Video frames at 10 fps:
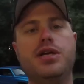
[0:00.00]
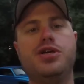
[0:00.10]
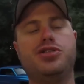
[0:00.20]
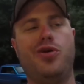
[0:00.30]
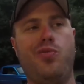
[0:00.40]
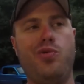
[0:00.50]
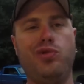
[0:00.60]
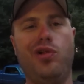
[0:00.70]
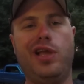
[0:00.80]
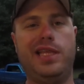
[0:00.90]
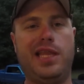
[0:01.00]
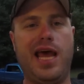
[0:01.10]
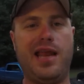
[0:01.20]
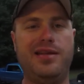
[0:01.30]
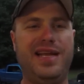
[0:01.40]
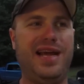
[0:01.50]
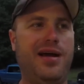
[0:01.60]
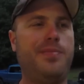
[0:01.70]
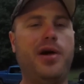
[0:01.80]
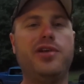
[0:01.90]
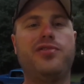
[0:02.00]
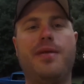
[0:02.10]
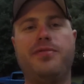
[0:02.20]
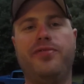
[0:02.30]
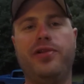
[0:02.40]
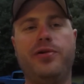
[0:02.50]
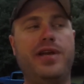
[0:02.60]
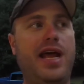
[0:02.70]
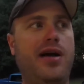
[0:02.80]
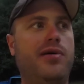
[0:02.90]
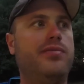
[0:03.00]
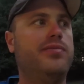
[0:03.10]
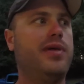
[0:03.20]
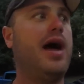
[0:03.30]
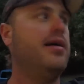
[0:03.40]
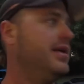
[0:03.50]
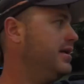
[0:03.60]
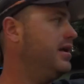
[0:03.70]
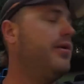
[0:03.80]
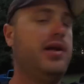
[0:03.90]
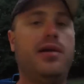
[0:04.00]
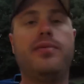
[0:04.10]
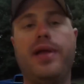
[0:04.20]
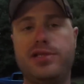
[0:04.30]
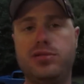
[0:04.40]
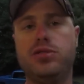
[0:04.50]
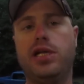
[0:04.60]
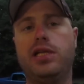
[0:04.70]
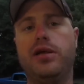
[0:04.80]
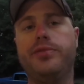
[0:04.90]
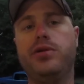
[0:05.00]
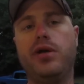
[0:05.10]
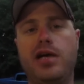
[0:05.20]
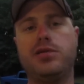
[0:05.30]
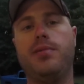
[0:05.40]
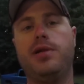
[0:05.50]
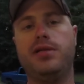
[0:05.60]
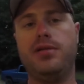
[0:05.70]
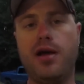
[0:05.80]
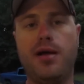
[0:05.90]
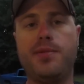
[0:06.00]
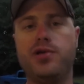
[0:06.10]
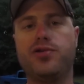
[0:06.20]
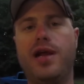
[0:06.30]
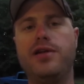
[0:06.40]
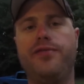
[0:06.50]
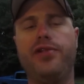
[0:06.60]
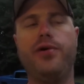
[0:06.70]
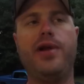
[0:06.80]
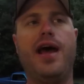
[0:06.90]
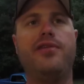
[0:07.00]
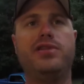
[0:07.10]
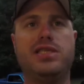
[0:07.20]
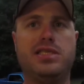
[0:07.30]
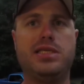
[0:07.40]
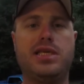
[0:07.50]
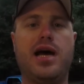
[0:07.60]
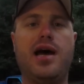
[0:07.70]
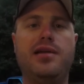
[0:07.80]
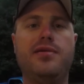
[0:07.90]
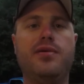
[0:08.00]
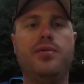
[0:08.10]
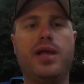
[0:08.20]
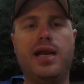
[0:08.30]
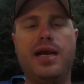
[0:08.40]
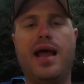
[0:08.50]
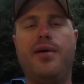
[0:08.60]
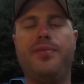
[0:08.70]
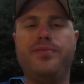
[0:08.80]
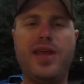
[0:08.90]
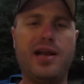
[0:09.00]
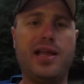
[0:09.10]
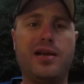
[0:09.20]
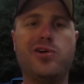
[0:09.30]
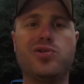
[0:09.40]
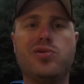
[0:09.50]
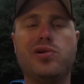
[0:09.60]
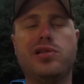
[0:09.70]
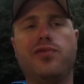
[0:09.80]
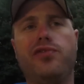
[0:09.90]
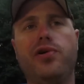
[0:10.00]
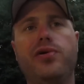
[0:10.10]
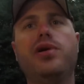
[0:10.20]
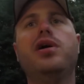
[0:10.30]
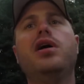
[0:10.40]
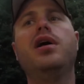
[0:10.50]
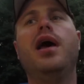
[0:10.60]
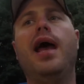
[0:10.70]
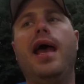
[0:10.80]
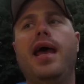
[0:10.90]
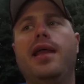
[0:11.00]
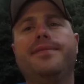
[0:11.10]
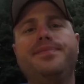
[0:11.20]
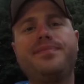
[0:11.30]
So we'll look at that. Yeah, I'll probably drop the fluid now. You know what? As soon as I get done with you guys, I'm gonna drain the fluid out of it since it's hot. We'll get it out. Then I can also look at the fluid. And,